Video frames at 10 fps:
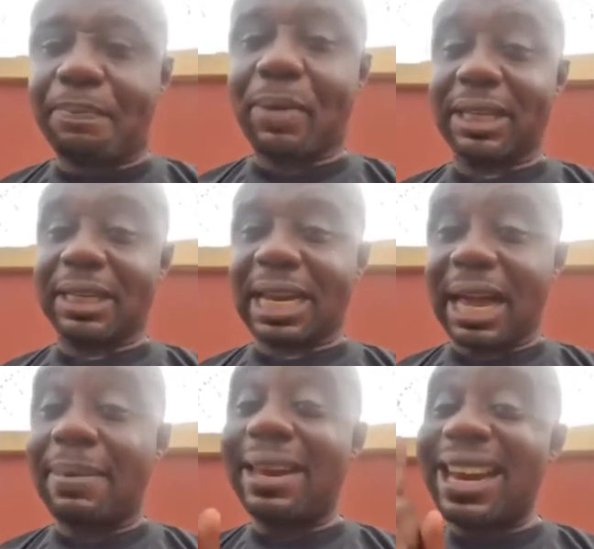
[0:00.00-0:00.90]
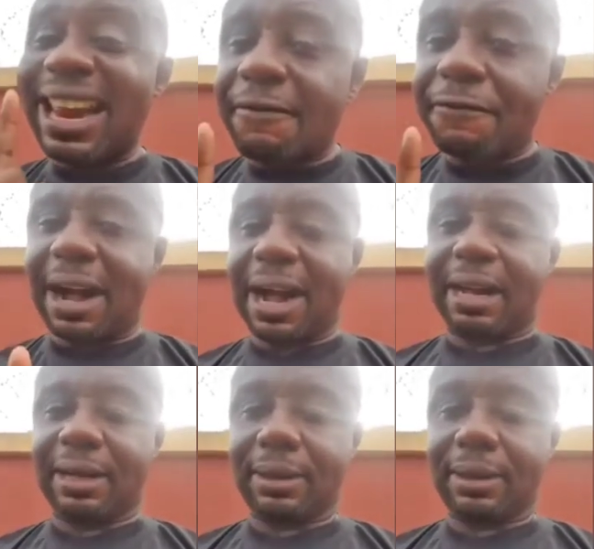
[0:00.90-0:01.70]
point in time never